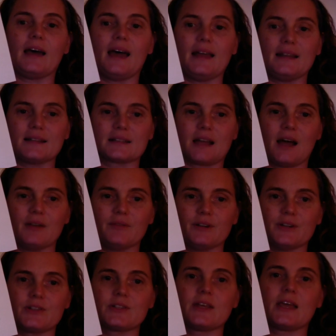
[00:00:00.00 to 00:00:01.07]
and its
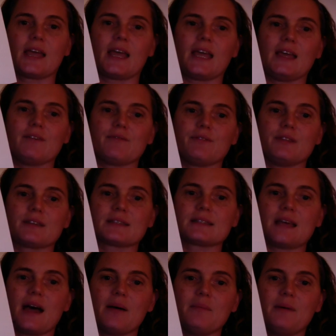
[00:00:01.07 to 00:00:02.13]
converse. If the
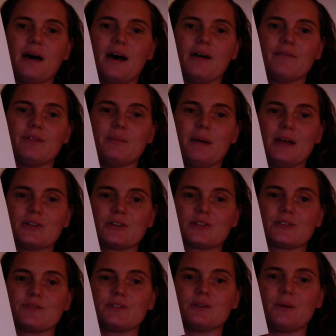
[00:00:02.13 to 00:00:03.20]
sum of the
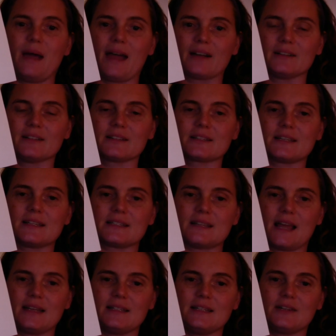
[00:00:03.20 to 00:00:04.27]
measures of two angles is
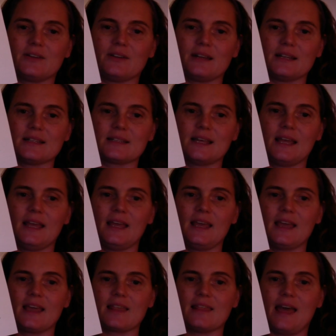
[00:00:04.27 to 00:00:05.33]
90 degrees,
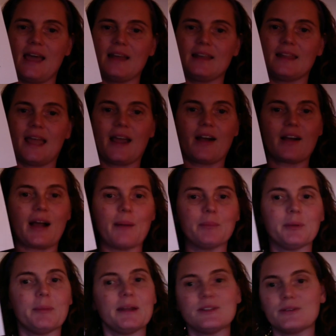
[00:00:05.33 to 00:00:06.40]
then they are
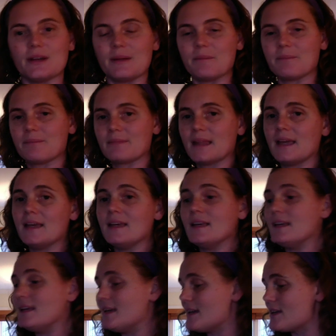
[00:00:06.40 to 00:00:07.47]
complementary.
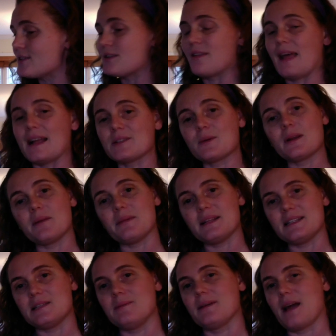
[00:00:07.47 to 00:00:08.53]
So that's what it
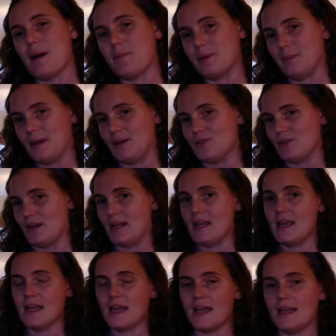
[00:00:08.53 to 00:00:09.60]
means to be complementary.
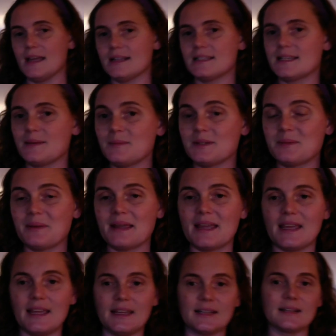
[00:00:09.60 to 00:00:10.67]
It seemed to
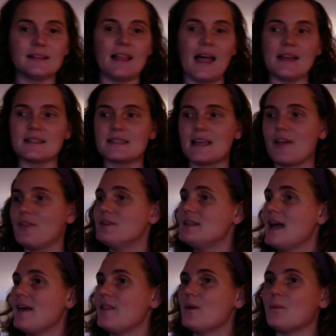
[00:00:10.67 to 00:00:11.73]
me in class the other
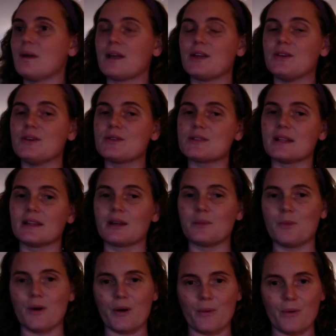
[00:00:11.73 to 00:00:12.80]
day that we could use a little
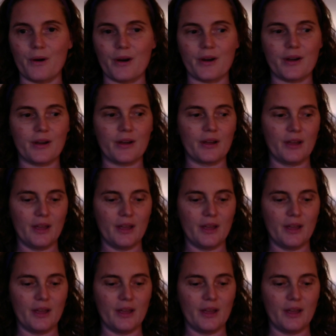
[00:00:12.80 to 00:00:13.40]
more work